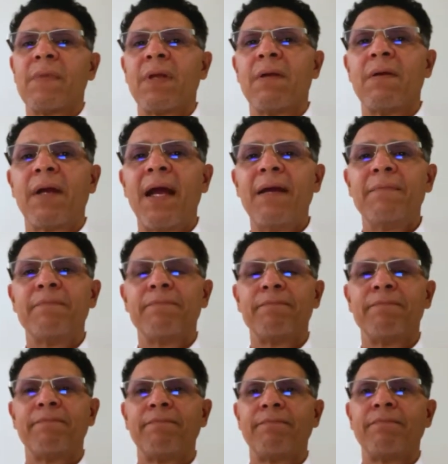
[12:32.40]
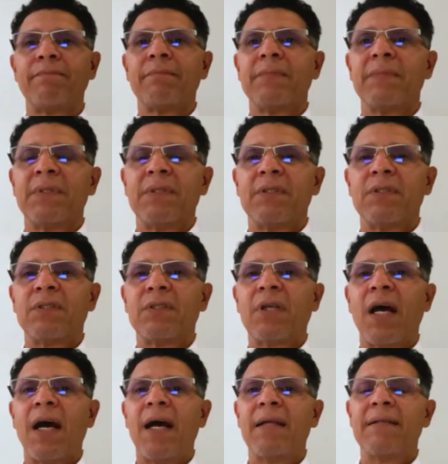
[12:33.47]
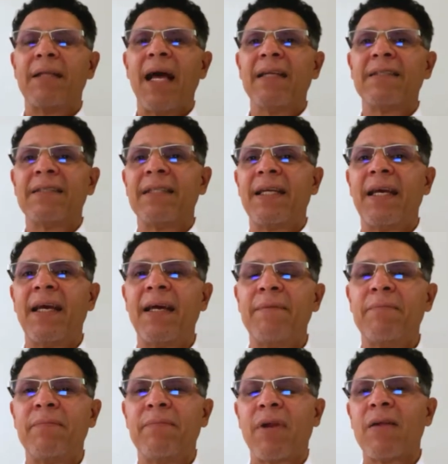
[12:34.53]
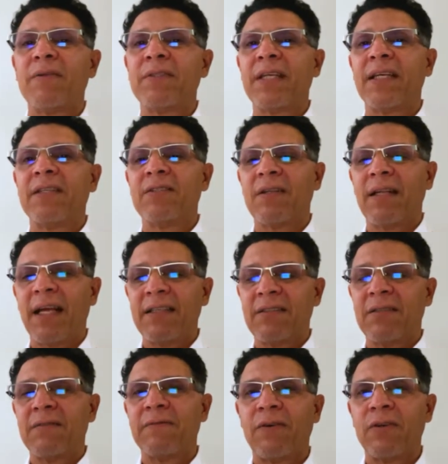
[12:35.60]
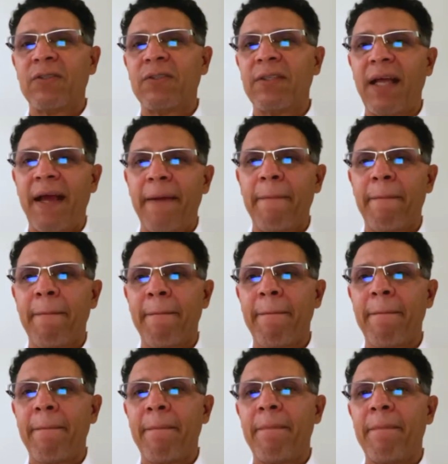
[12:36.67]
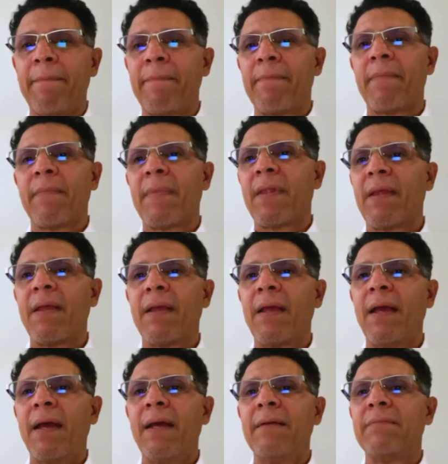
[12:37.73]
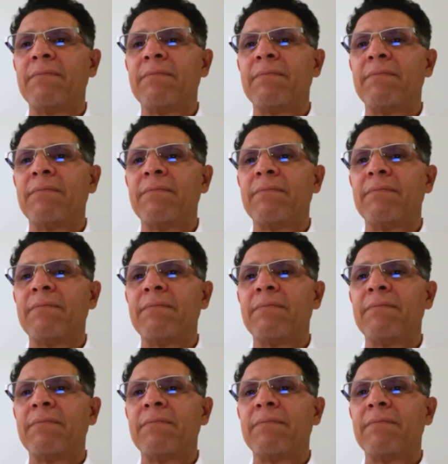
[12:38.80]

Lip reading: Okay? So that's the pronunciation lesson for today. Okay?